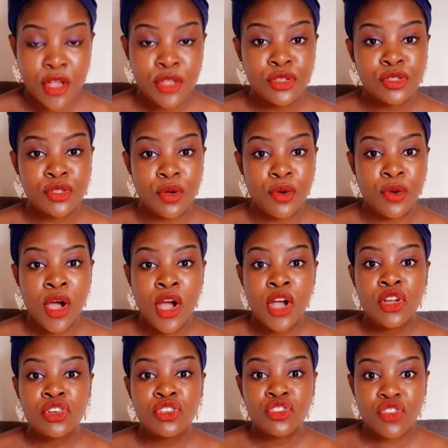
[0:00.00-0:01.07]
So,
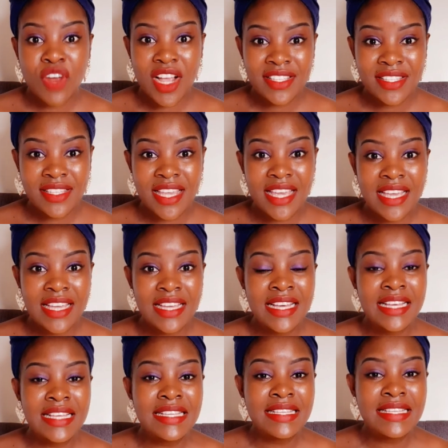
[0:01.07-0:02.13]

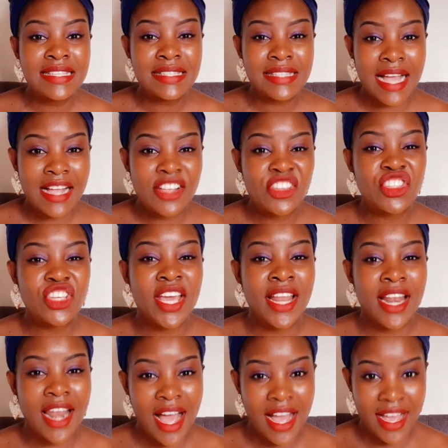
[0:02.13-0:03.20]
trusting such a
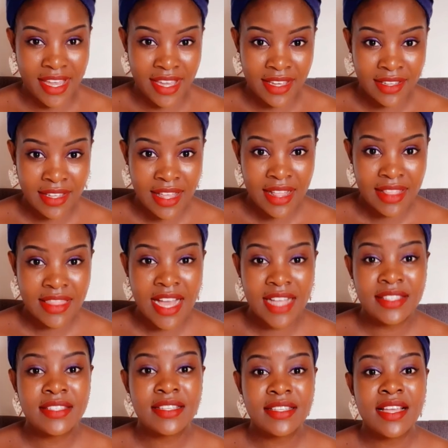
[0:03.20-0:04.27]
lie
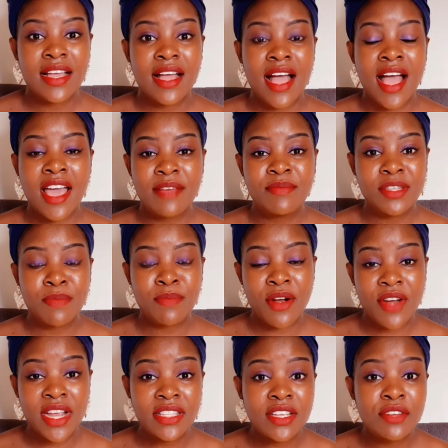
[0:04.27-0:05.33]
that I am
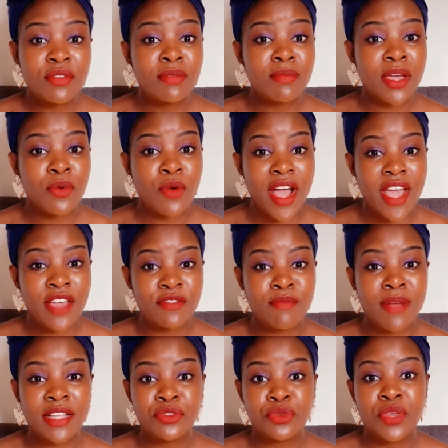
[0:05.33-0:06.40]
separated with my wife,
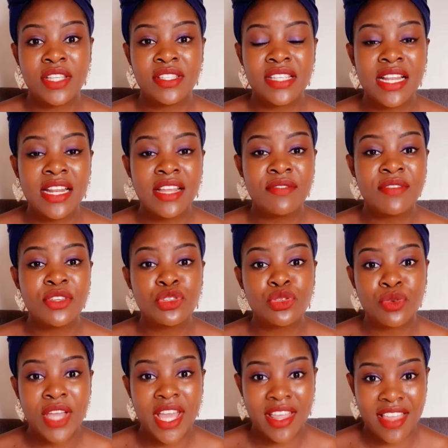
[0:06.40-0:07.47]
but we are still living
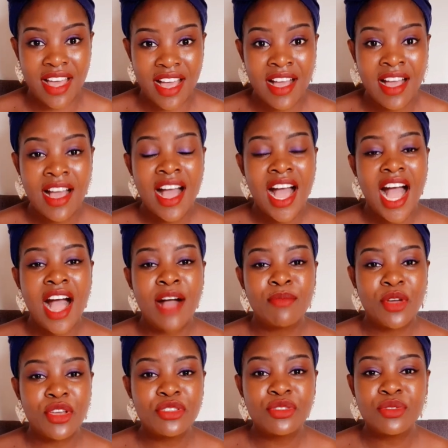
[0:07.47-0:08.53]
together.
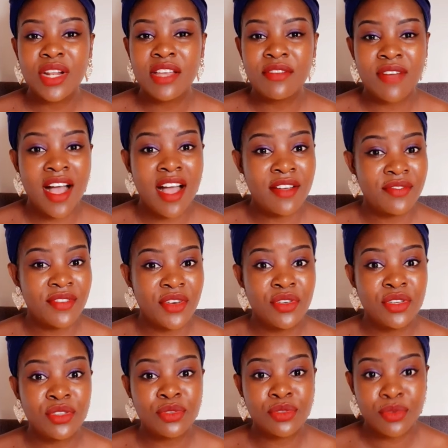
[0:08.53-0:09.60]
I'm going to leave her
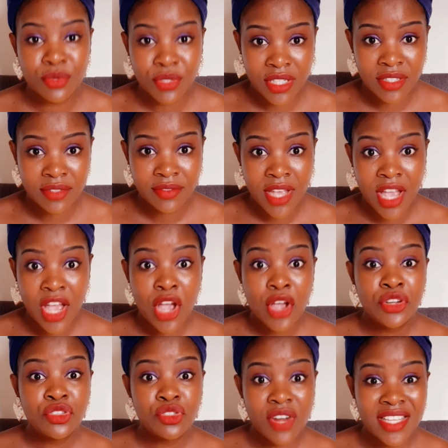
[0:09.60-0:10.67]
very soon,
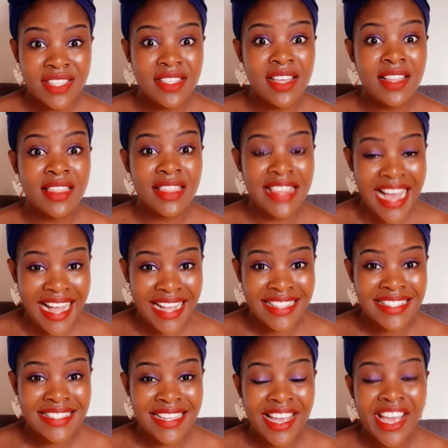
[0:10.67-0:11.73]
trusting
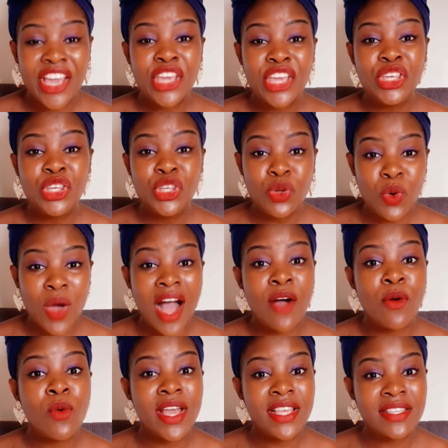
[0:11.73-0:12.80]
that you
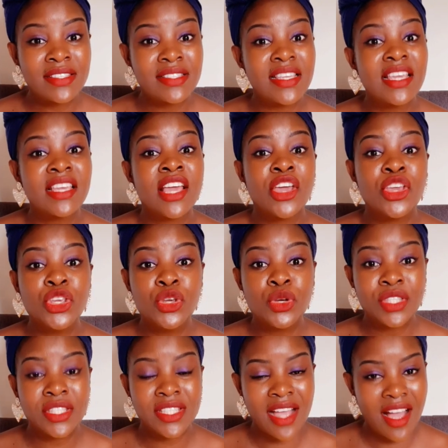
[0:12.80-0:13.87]
are wasting
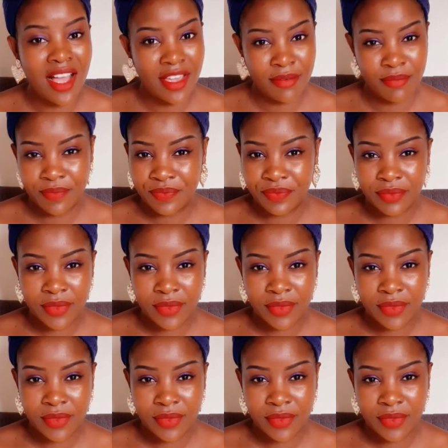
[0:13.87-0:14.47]
your time.